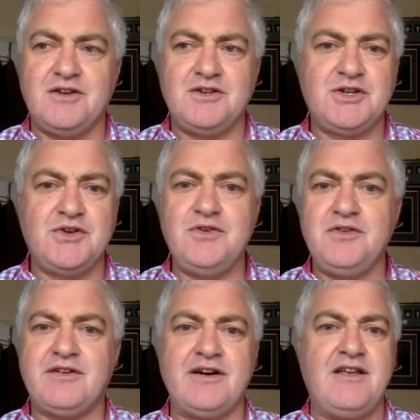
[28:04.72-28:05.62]

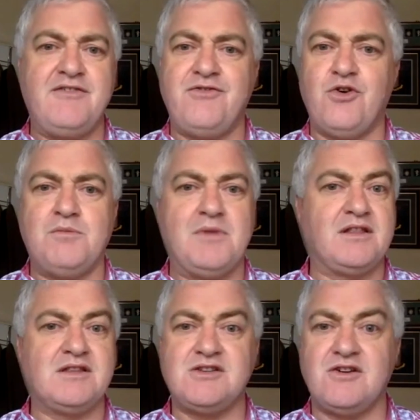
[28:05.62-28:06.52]
2-4
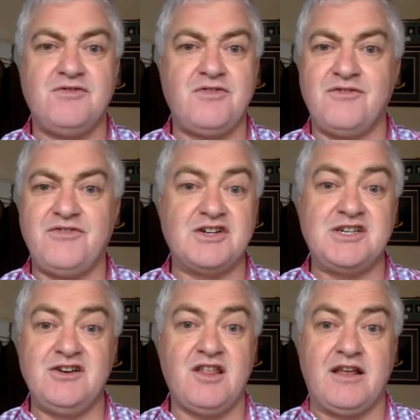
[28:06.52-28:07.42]
months of
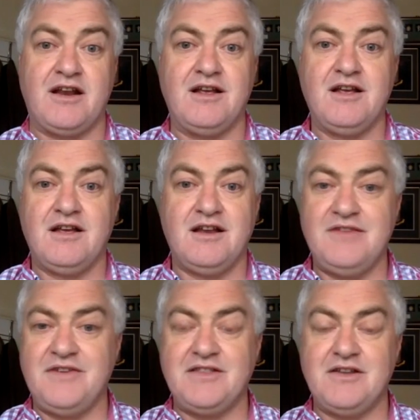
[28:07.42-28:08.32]
virtually nothing,
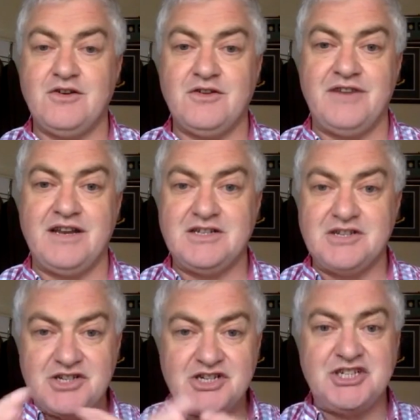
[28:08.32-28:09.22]
living in the local
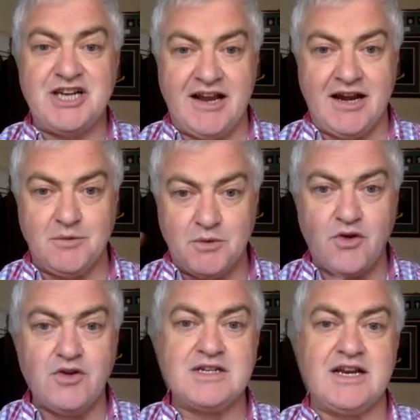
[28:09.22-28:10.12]
villages, just chilling, and we're
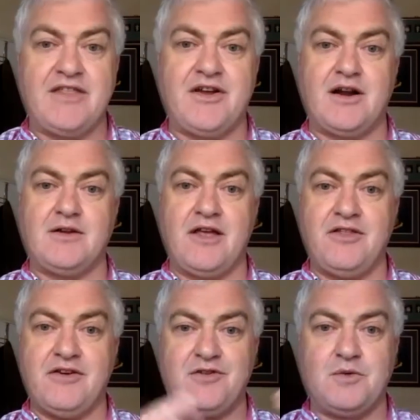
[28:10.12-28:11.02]
all together, and
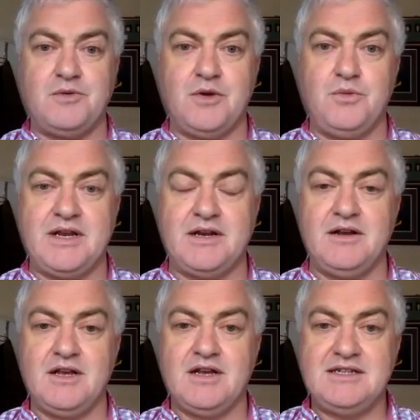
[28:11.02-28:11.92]
therefore, you know, we can
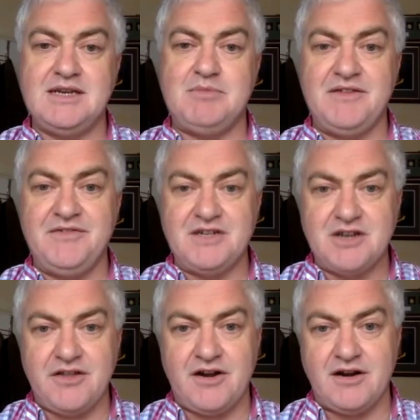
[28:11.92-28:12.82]
debrief each
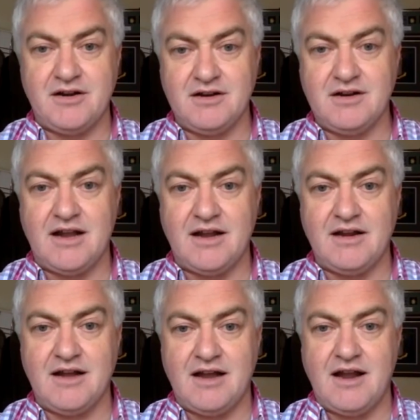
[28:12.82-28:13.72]
other and
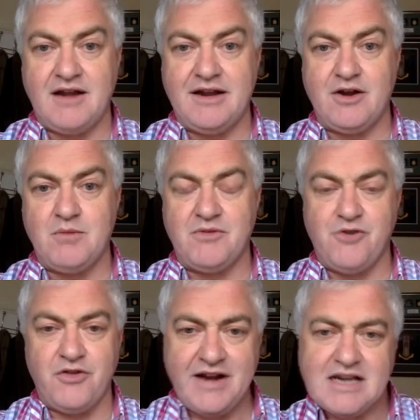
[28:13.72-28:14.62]
get on
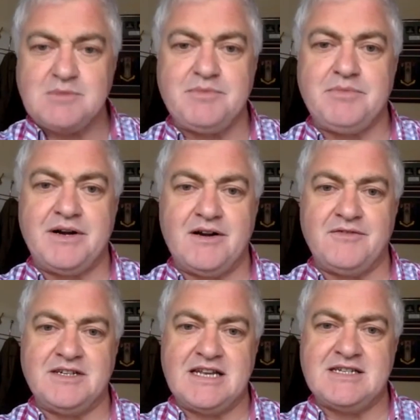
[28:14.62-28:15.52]
before the next period of
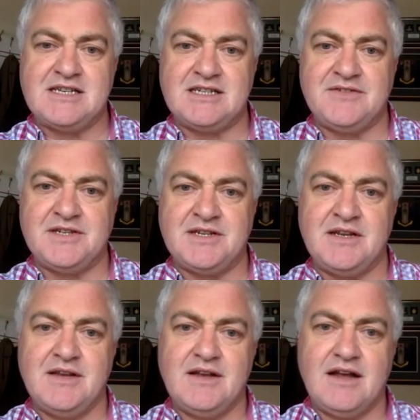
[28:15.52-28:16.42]
intense activity,
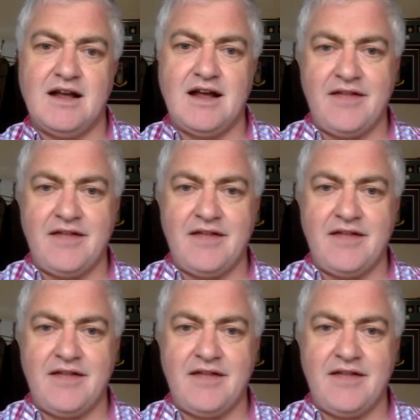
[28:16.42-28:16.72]
and